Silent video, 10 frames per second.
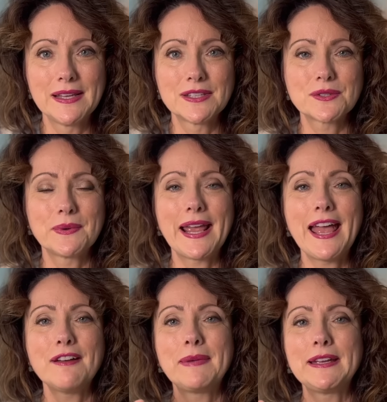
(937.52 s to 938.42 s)
So when I
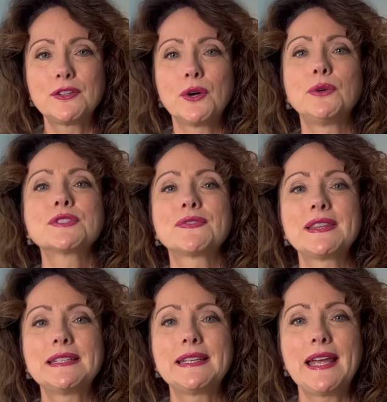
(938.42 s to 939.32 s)
have my goals for
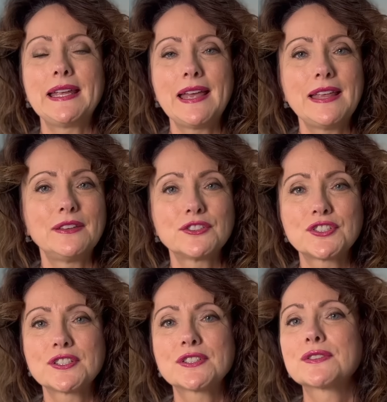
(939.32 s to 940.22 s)
the day, and there's
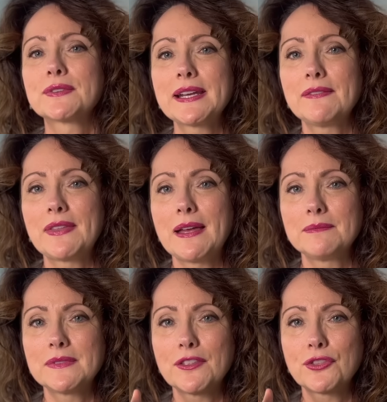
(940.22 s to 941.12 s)
just three of
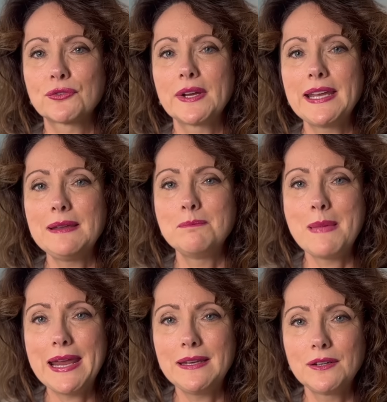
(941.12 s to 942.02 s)
them, the three
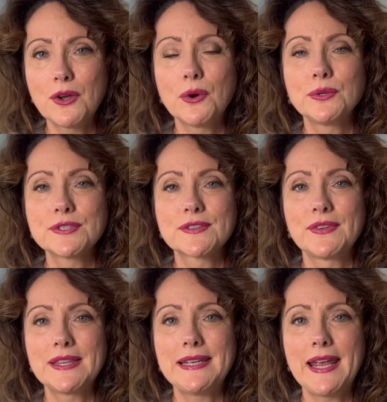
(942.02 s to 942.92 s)
main goals for
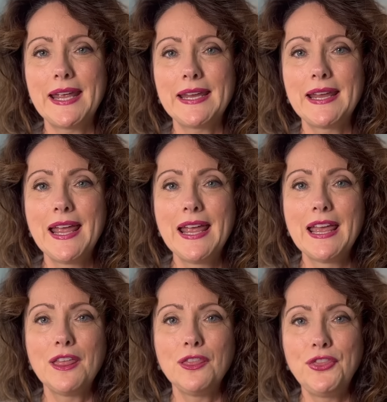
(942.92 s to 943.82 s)
the day,
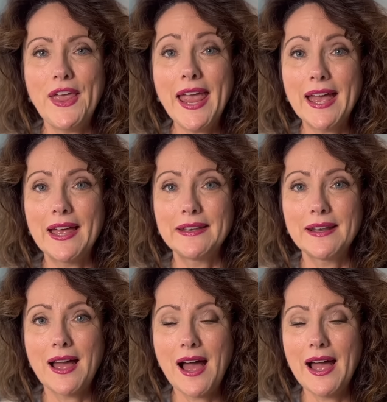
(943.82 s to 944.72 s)
then
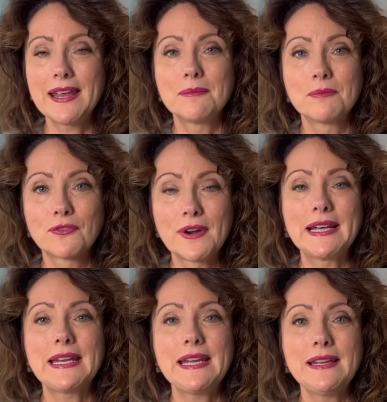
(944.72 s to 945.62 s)
I am
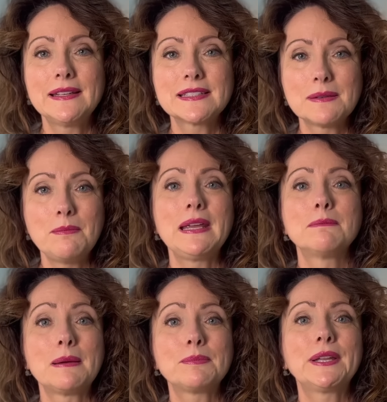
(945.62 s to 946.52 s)
ready to make
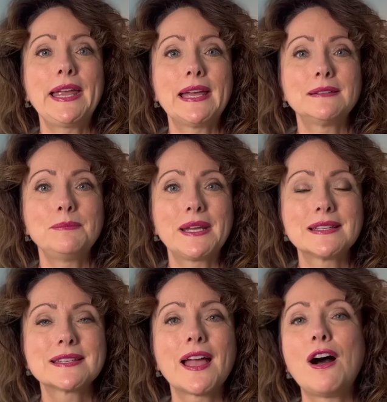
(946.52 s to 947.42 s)
my plan
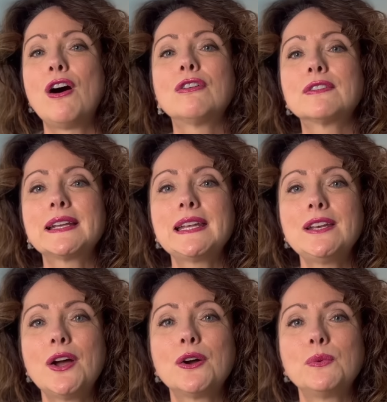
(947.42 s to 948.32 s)
because I already
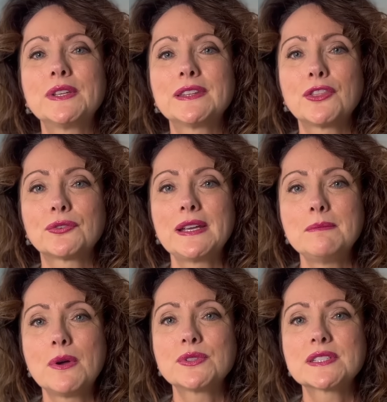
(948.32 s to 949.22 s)
know what the three
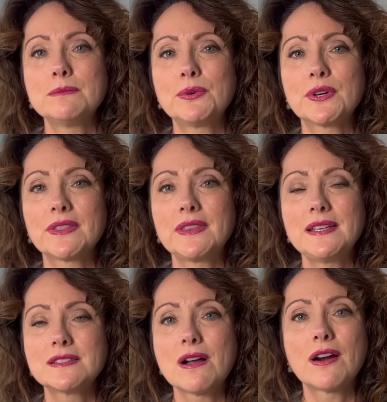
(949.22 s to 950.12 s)
most important
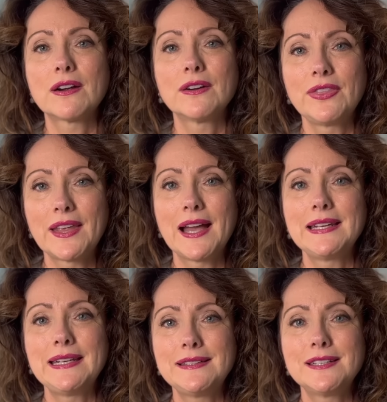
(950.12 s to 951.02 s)
things are that I
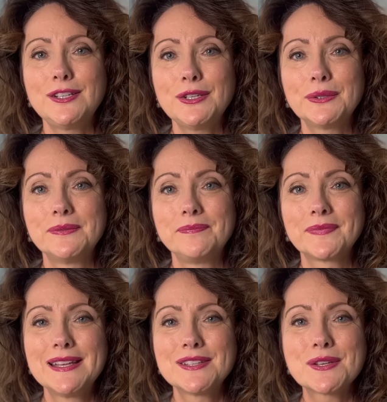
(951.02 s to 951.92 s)
need to do.
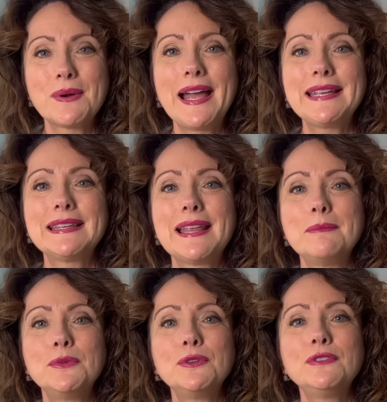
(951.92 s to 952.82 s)
So I can
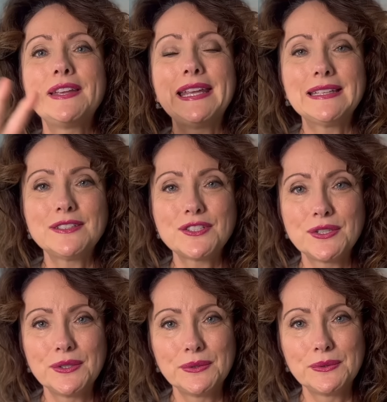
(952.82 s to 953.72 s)
then move
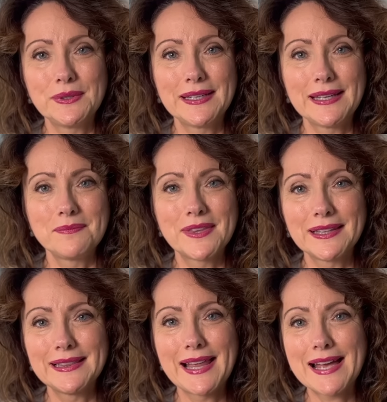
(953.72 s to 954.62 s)
into the
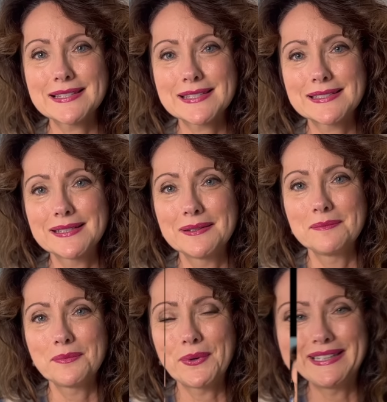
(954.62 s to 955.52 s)
last
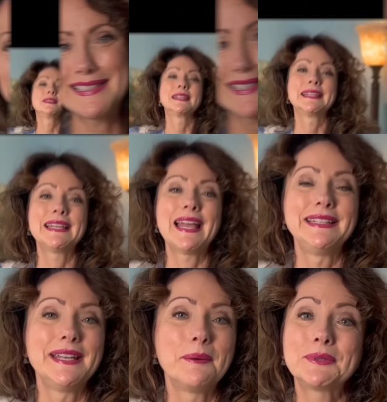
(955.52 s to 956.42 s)
point.
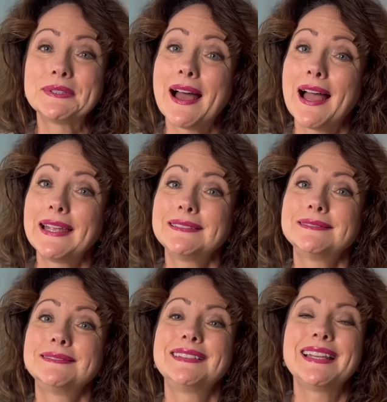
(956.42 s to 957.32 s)
And number 9
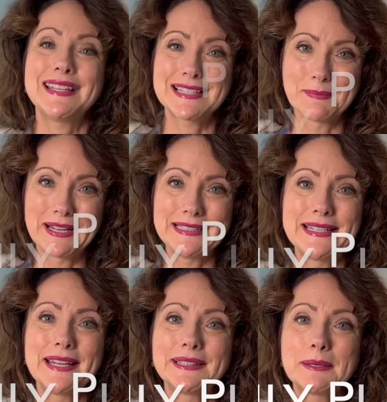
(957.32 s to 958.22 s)
is my
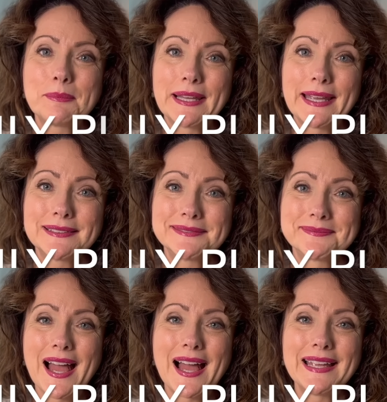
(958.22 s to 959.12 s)
daily plan.
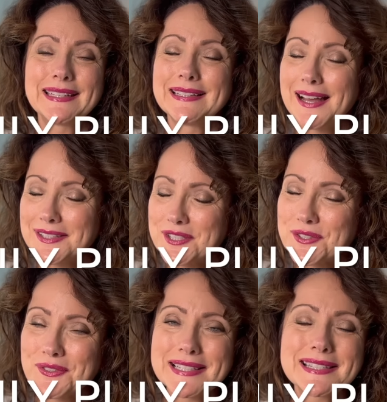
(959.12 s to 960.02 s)
I cannot
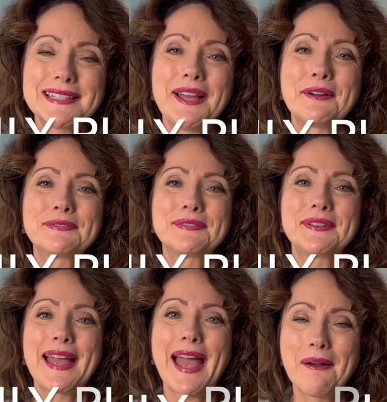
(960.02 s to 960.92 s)
stress enough
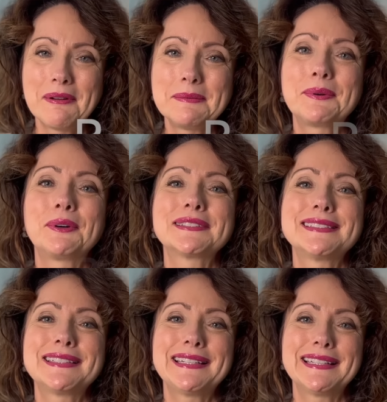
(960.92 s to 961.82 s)
how
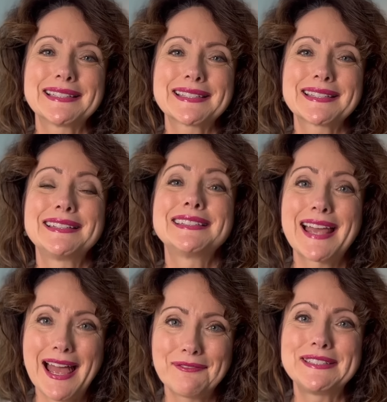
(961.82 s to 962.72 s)
important it is to
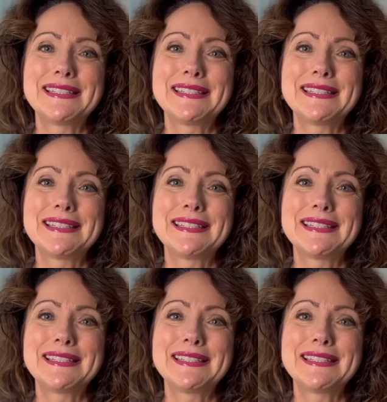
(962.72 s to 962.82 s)
have a